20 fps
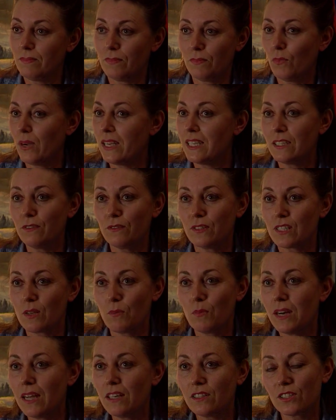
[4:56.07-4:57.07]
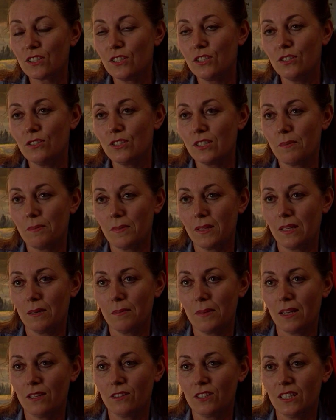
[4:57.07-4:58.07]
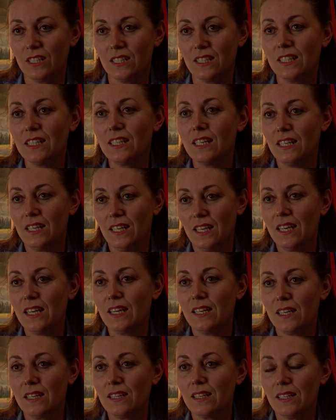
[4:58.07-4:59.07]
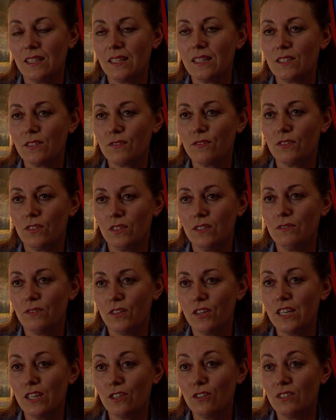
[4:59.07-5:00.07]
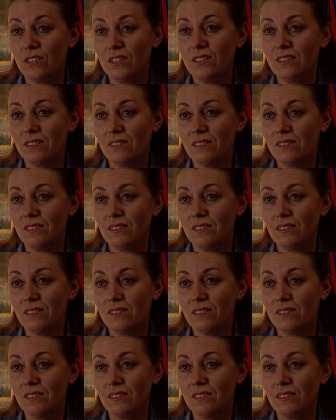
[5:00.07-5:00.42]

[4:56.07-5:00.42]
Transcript: waiting for someone else to do something about it. And I think that's a very good